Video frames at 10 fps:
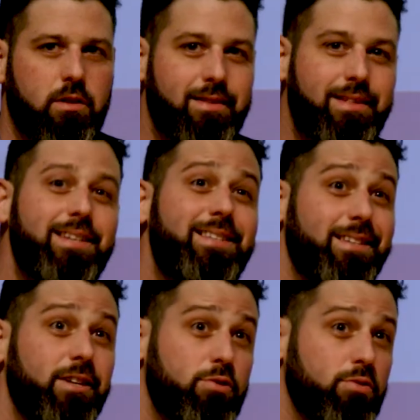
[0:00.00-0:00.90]
This
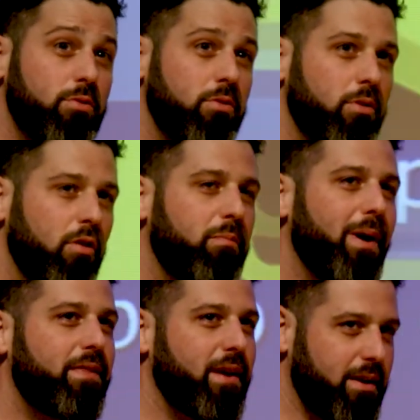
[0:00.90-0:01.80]
issue of
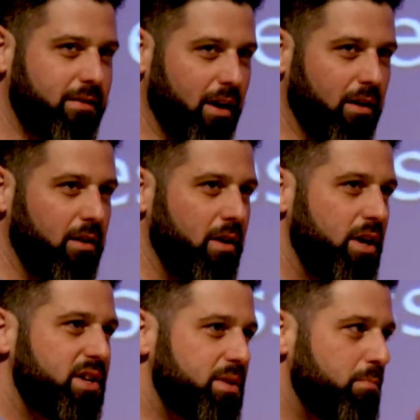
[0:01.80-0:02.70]
bad data
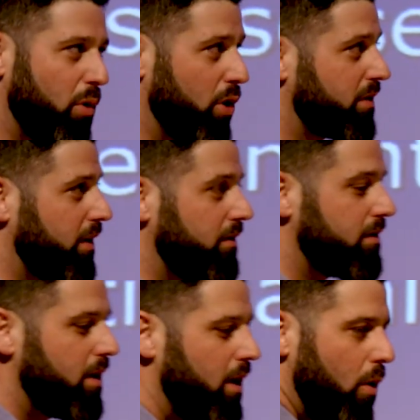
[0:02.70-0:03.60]
is important.
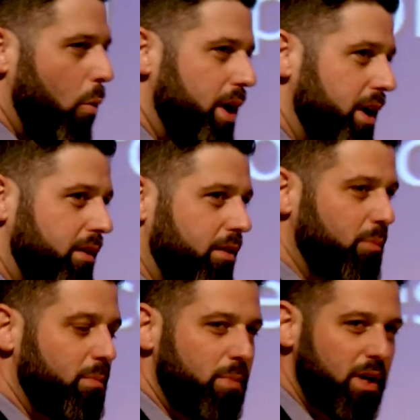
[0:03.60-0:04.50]
We need to
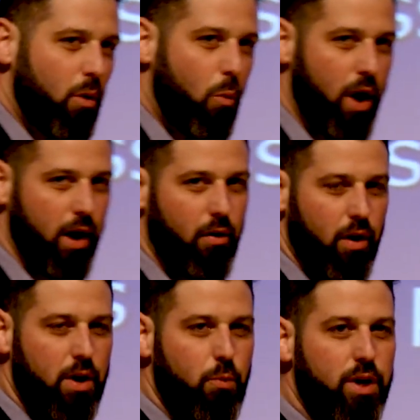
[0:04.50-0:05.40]
be aware,
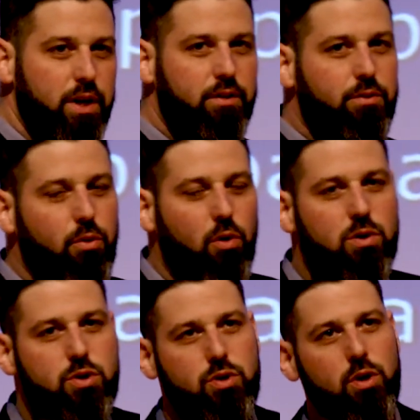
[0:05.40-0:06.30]
and we need to
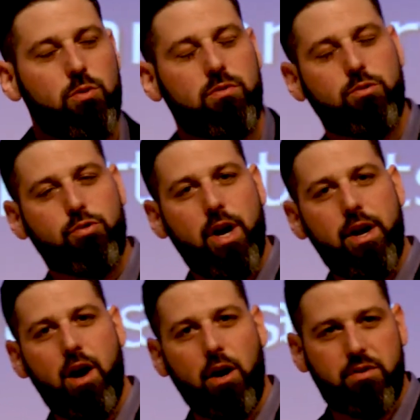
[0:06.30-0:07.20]
also
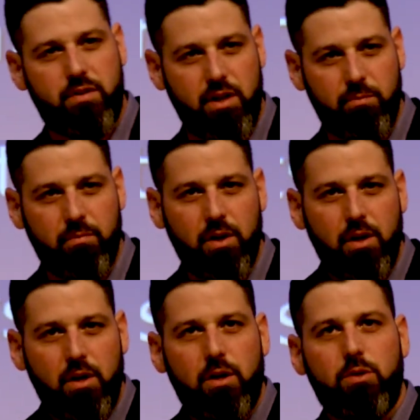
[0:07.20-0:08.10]
train our team
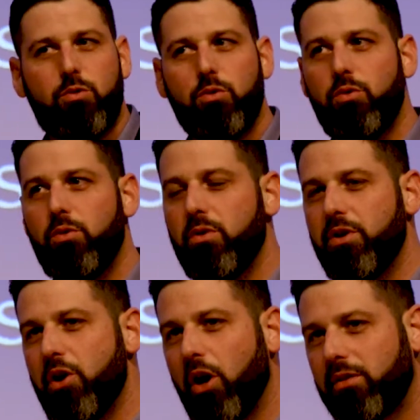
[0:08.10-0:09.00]
to
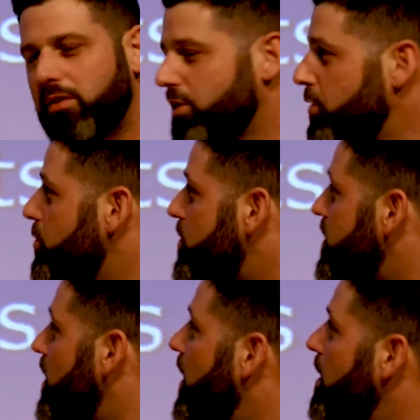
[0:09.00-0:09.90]
not
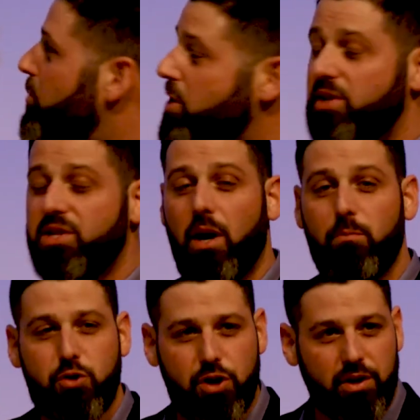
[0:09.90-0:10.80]
use
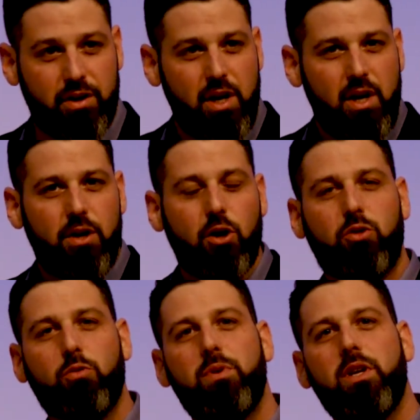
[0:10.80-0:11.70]
pre-assumption, not
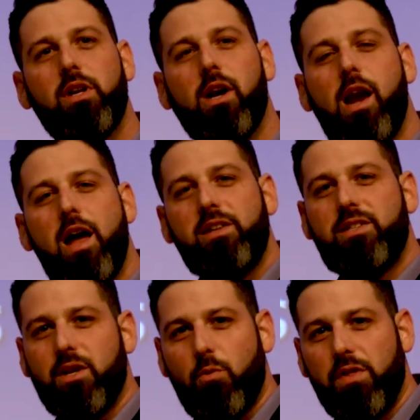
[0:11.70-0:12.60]
to be
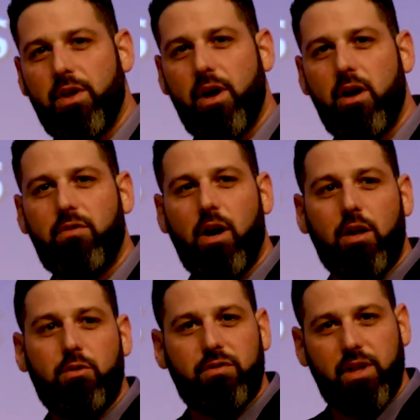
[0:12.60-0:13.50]
lazy when they have a
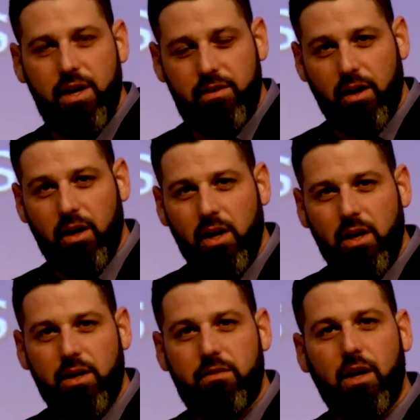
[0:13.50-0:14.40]
lot of data
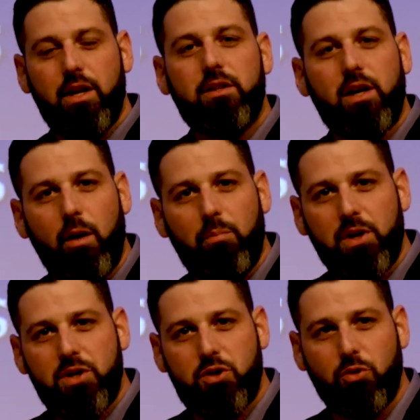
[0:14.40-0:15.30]
in telling the
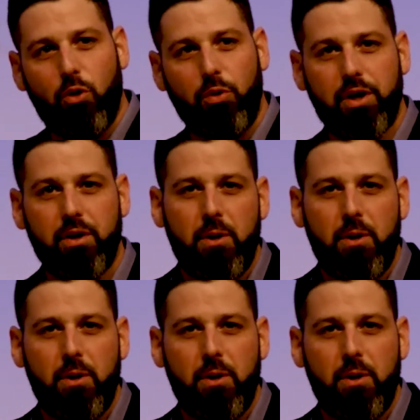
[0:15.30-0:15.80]
company's story,